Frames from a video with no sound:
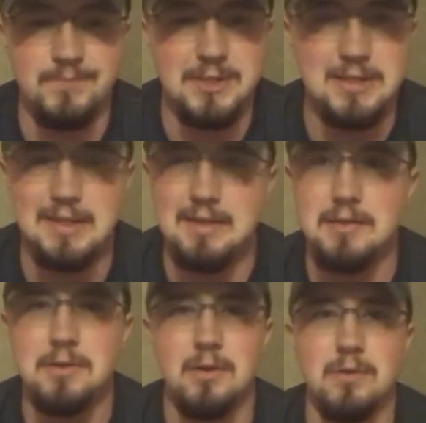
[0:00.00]
Just get to
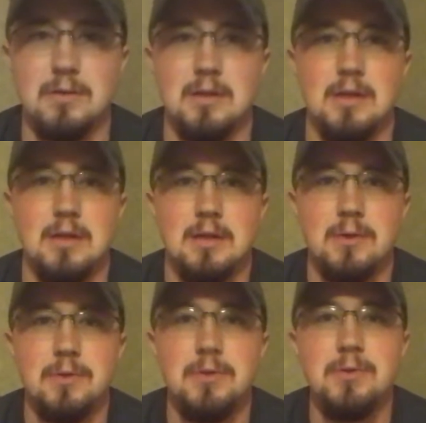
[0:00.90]
know it. Go
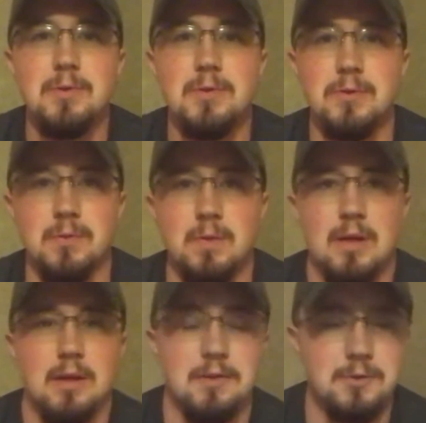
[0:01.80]
to YouTube.
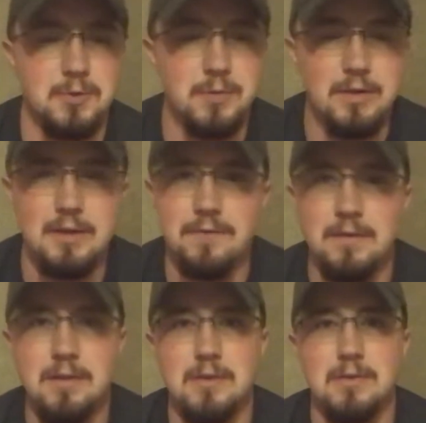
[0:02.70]
There's plenty of
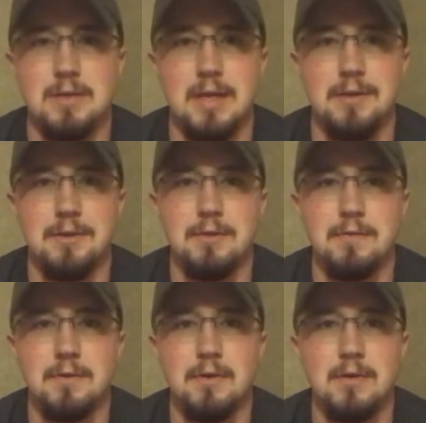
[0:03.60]
videos out there
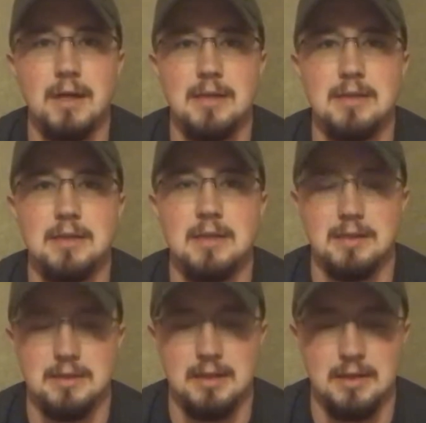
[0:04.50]
for all kinds of
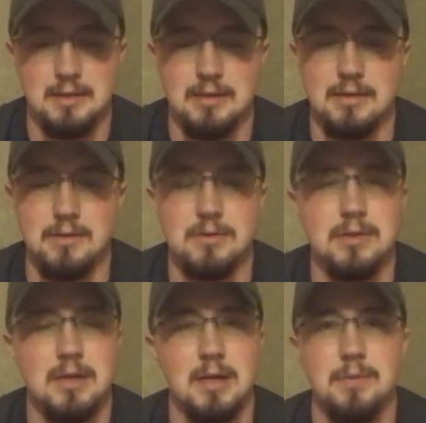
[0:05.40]
guns out there. You
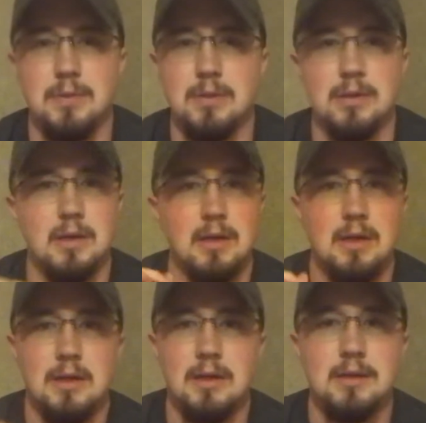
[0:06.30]
just got to put
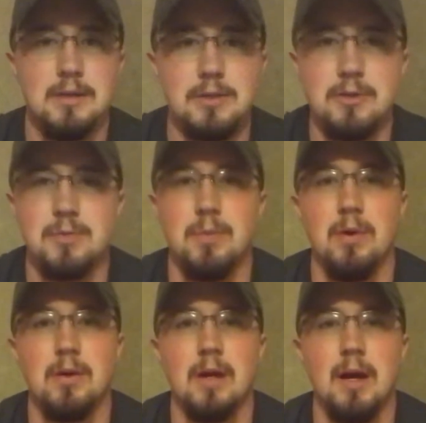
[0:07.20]
in the search
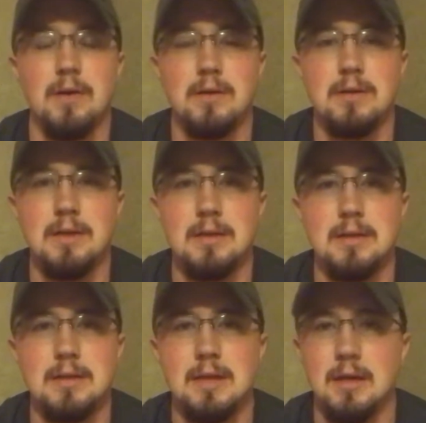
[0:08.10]
bar how to clean
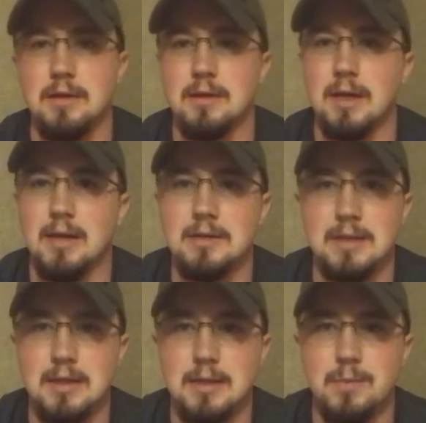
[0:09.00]
this gun or how to
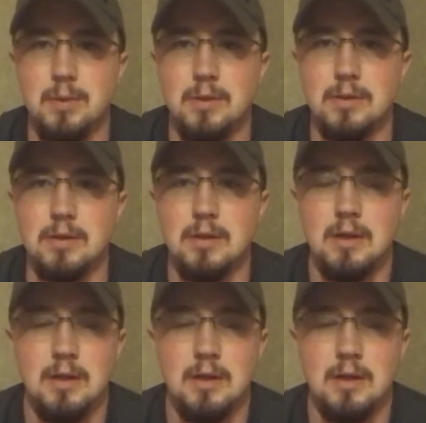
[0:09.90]
take it apart.